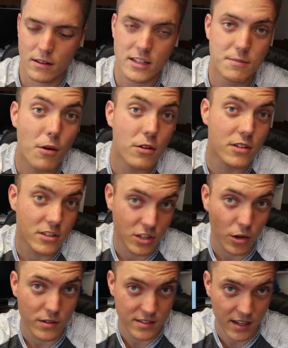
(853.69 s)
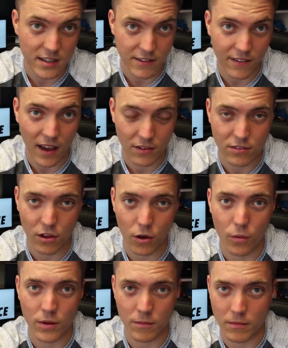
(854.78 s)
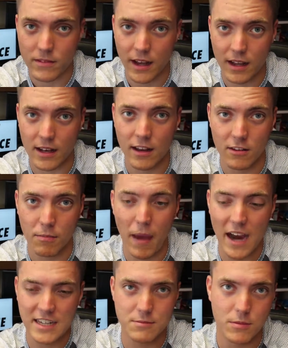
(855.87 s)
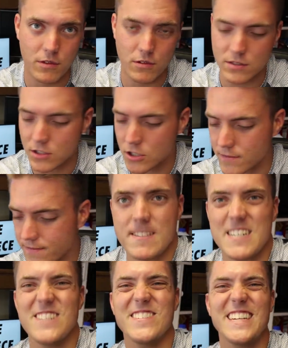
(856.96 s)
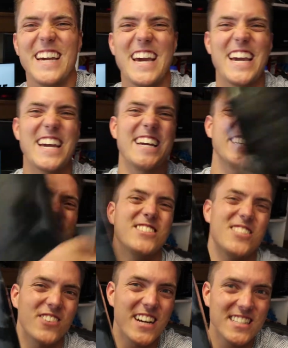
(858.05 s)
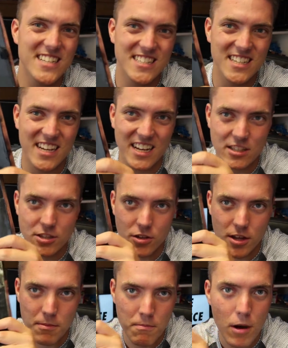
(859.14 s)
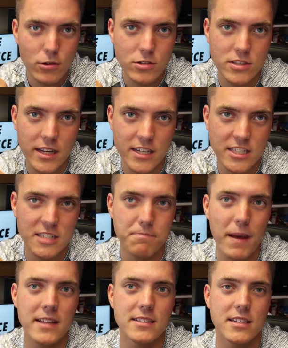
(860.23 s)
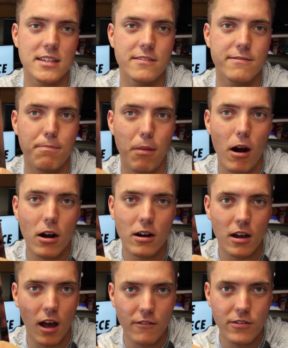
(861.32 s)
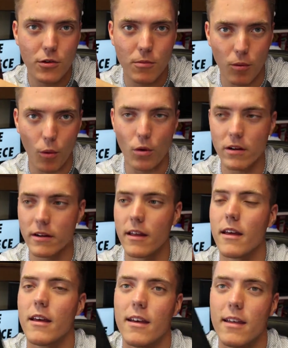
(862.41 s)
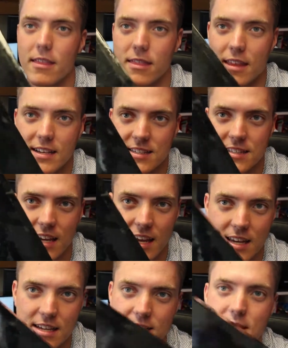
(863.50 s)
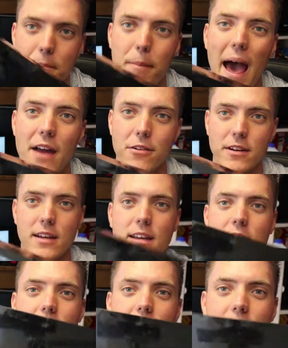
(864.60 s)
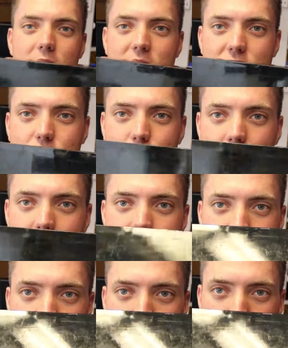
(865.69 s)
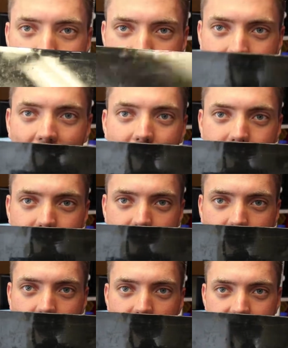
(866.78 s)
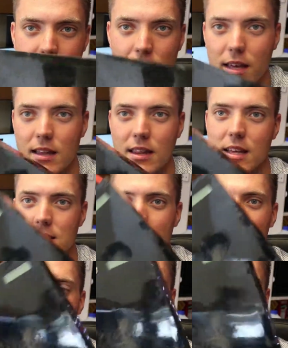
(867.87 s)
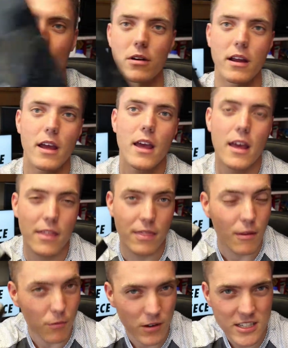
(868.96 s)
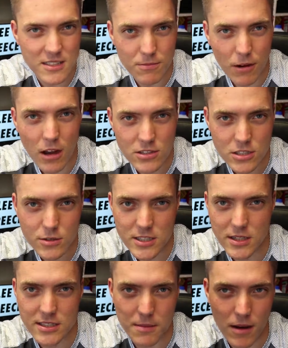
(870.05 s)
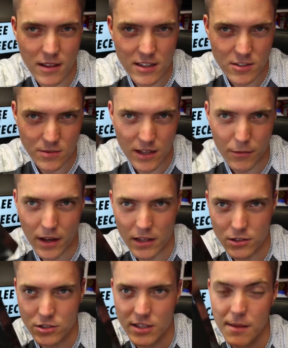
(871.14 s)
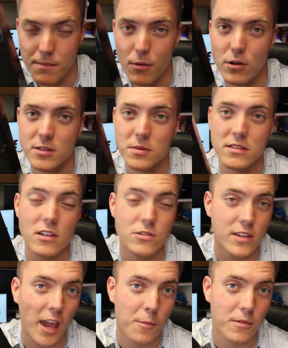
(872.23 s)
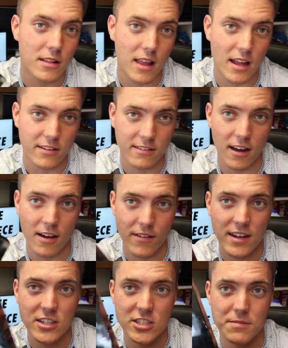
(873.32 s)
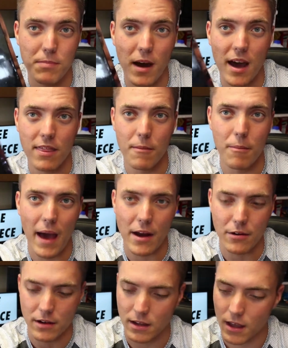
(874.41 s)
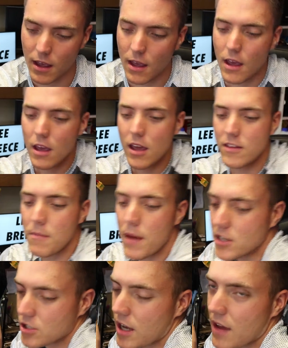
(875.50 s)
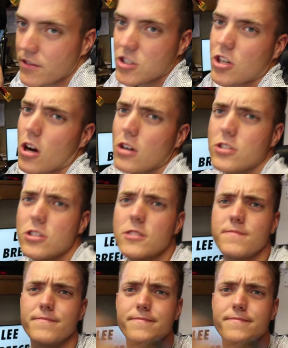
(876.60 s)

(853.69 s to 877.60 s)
This motor does go insanely fast though when taken in its maximum voltage. Okay, transitioning to the most expensive part of your board. This is the battery. This was almost half the cost of making the entire board. The reason also is because I bought this from DIY Electric Skateboards, but this also came with a lot of stuff. I didn't just buy the battery. You have to make sure you have a charger